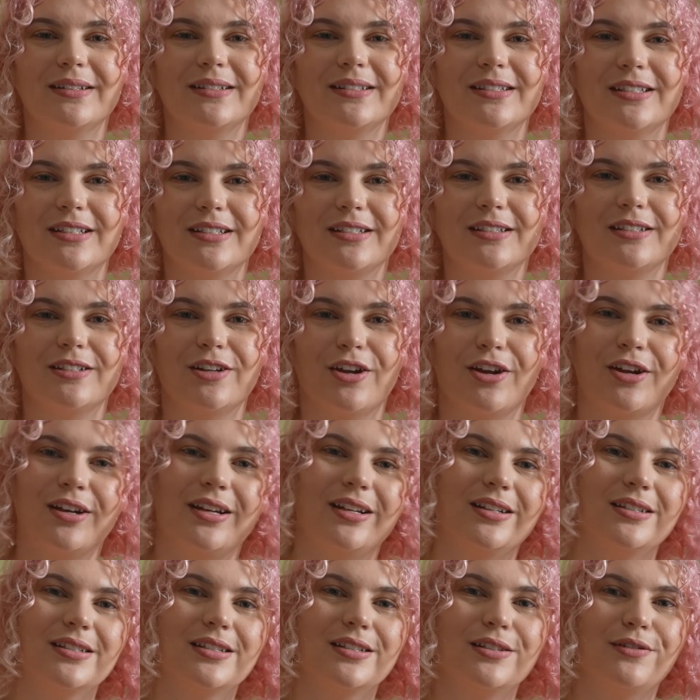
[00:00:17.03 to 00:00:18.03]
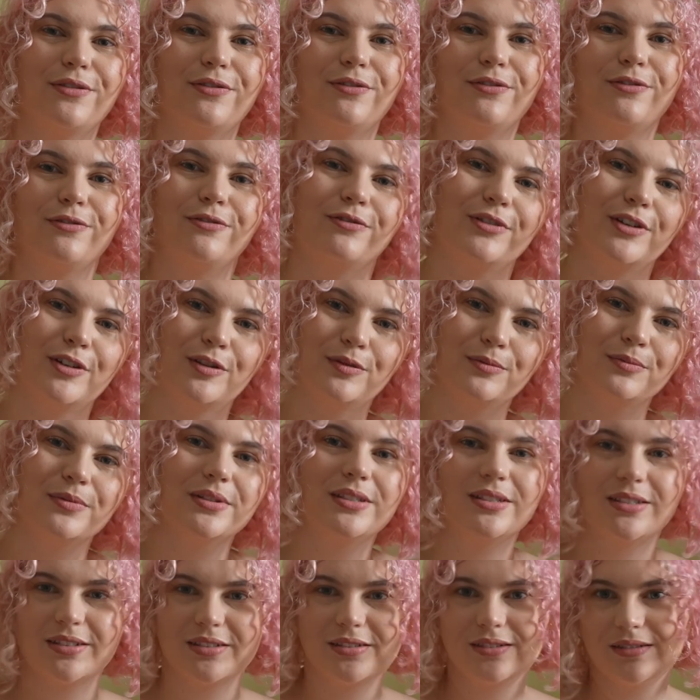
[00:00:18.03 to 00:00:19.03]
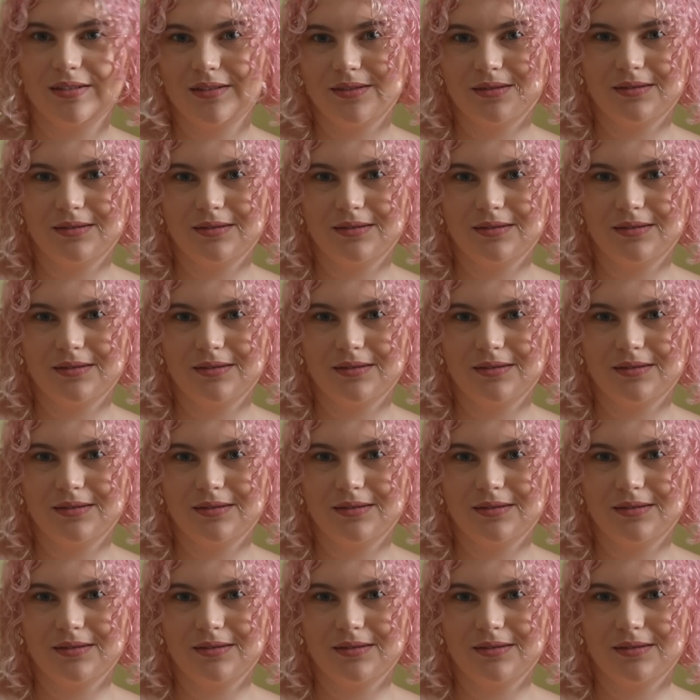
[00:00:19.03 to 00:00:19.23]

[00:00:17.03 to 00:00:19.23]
to turn into films.